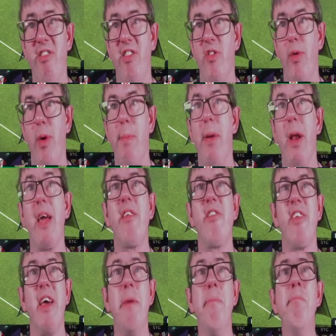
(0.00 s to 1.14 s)
to replace
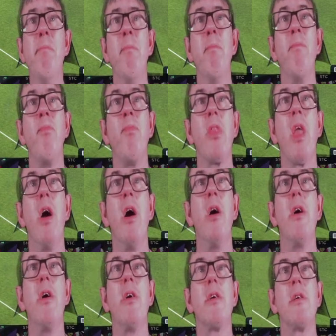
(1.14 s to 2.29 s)
him.
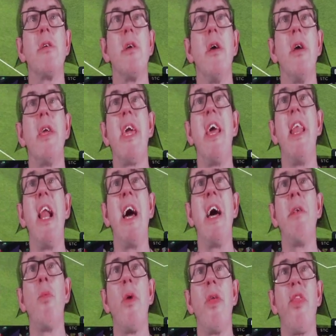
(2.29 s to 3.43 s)

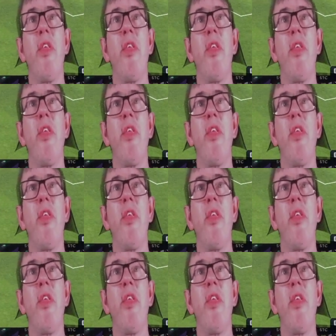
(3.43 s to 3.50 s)
Gillen with the